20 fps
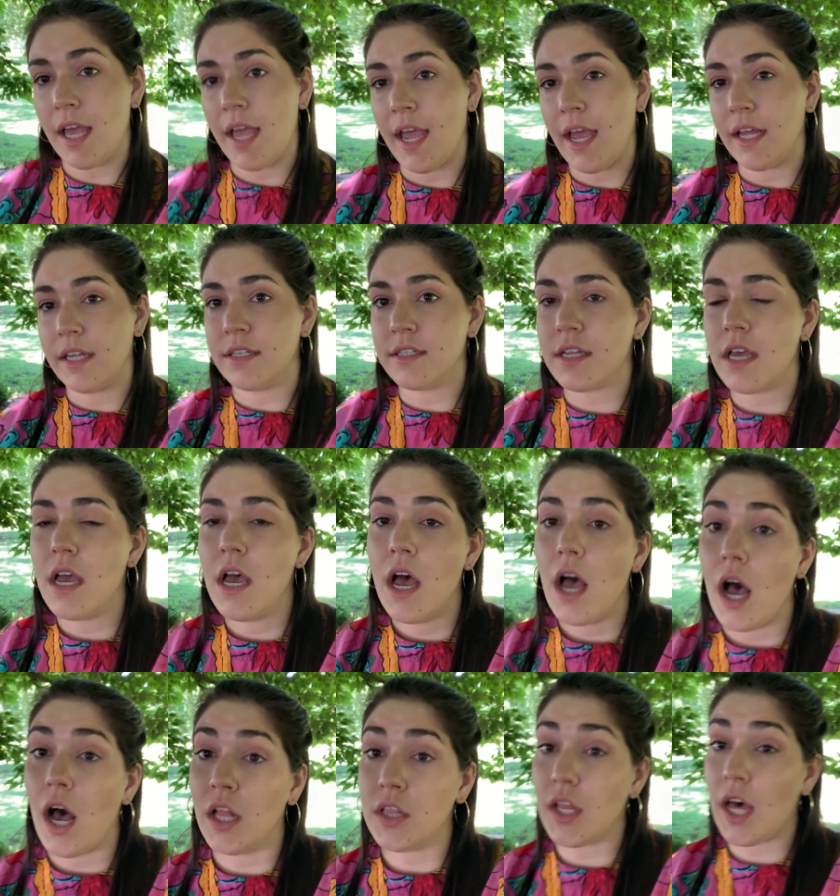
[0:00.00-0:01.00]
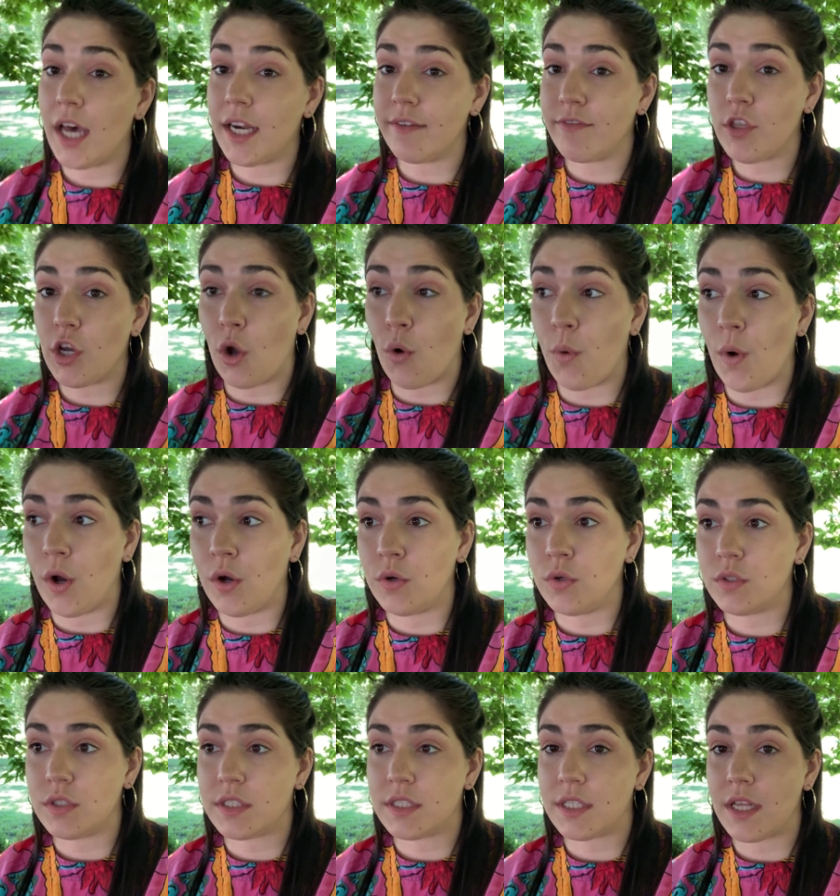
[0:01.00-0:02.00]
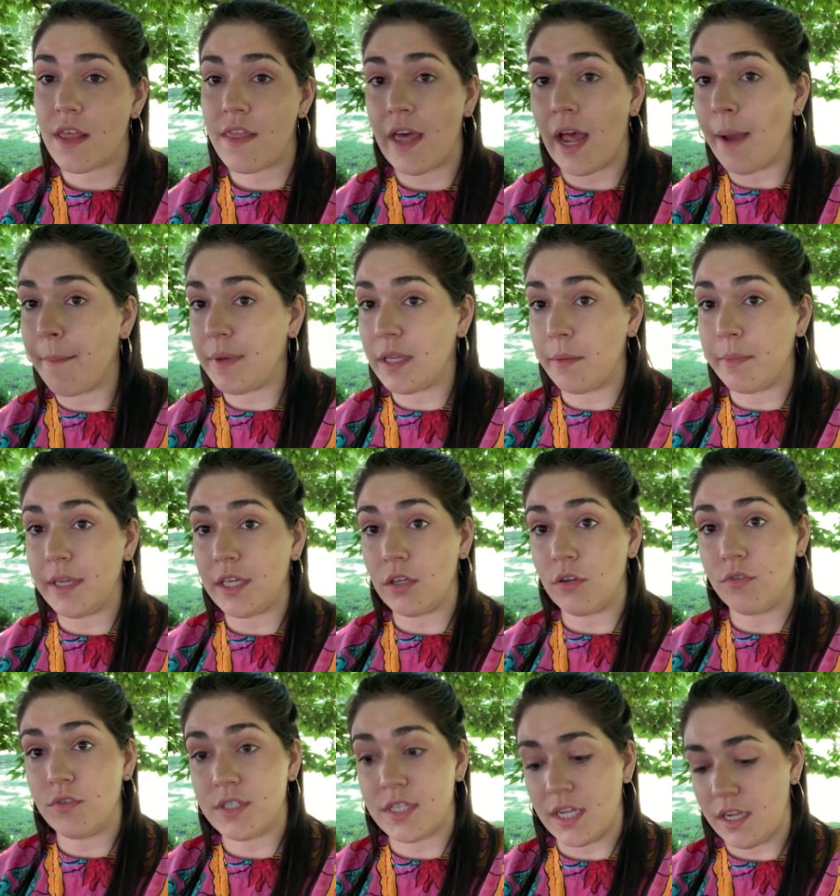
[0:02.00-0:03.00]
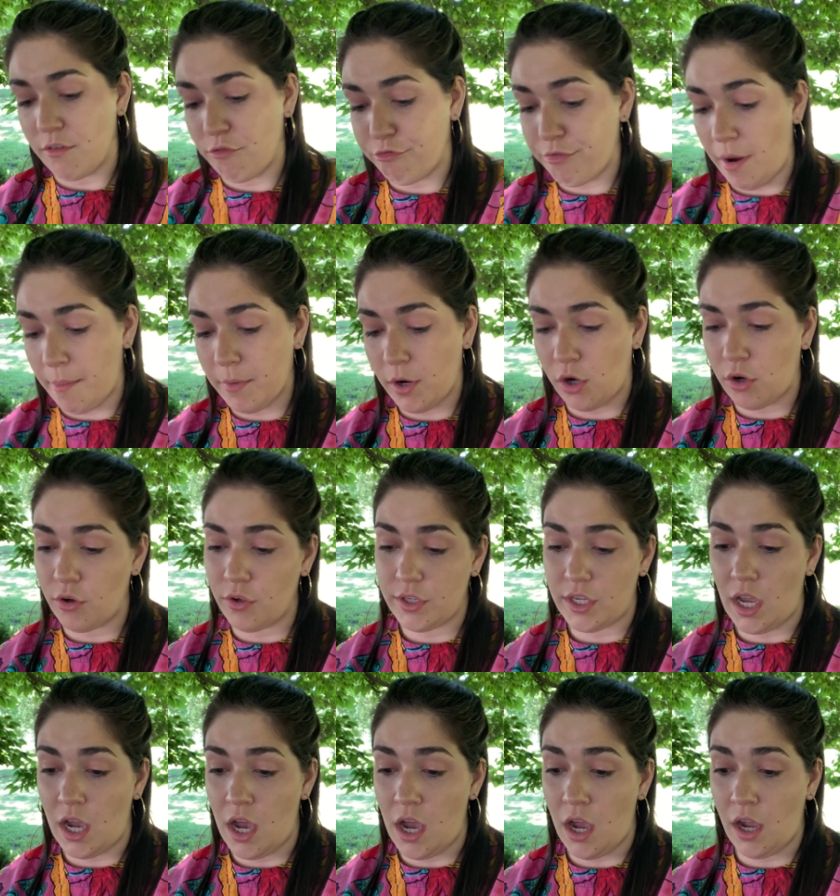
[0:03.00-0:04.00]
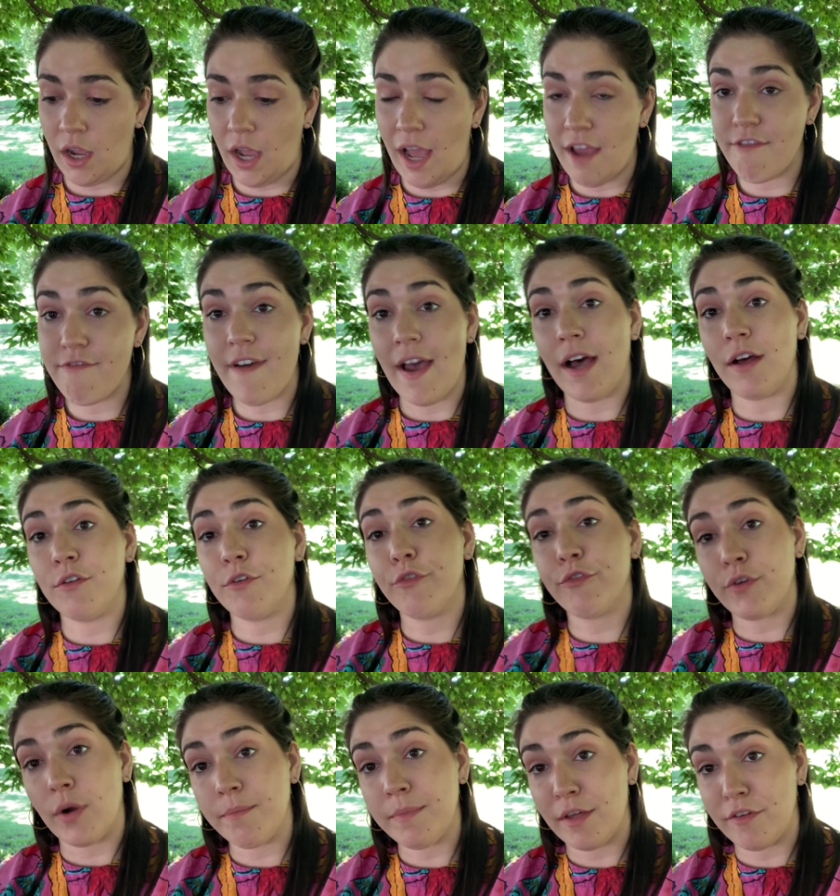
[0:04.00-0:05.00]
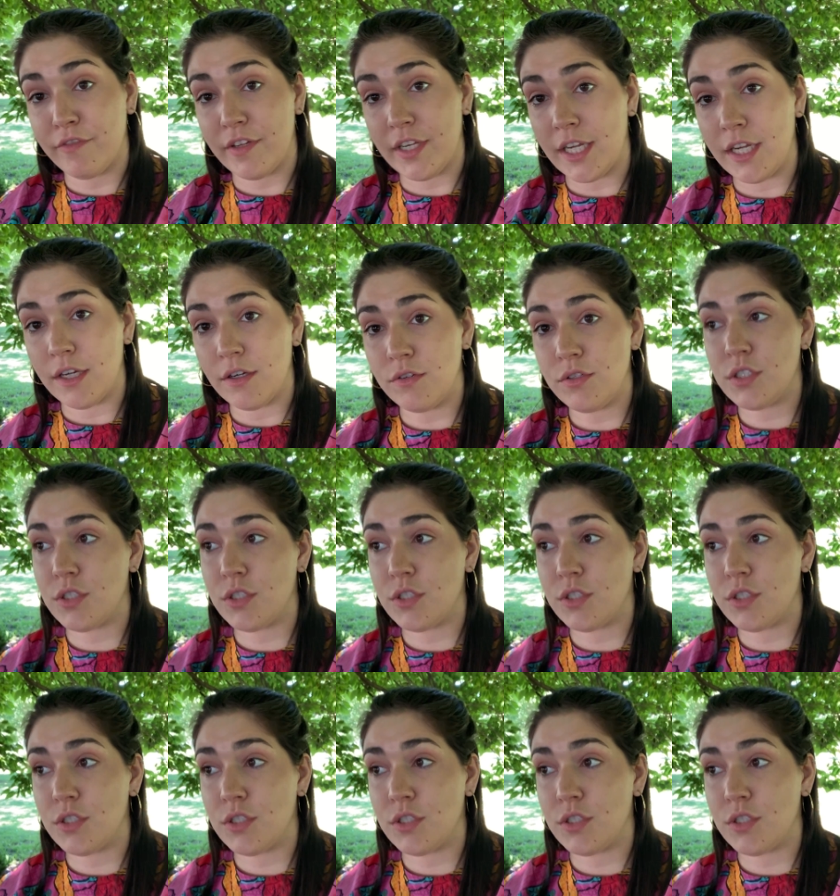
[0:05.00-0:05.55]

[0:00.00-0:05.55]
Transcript: And a lot of the quotes that I'm gonna be using from Carl Jung, I found from that video.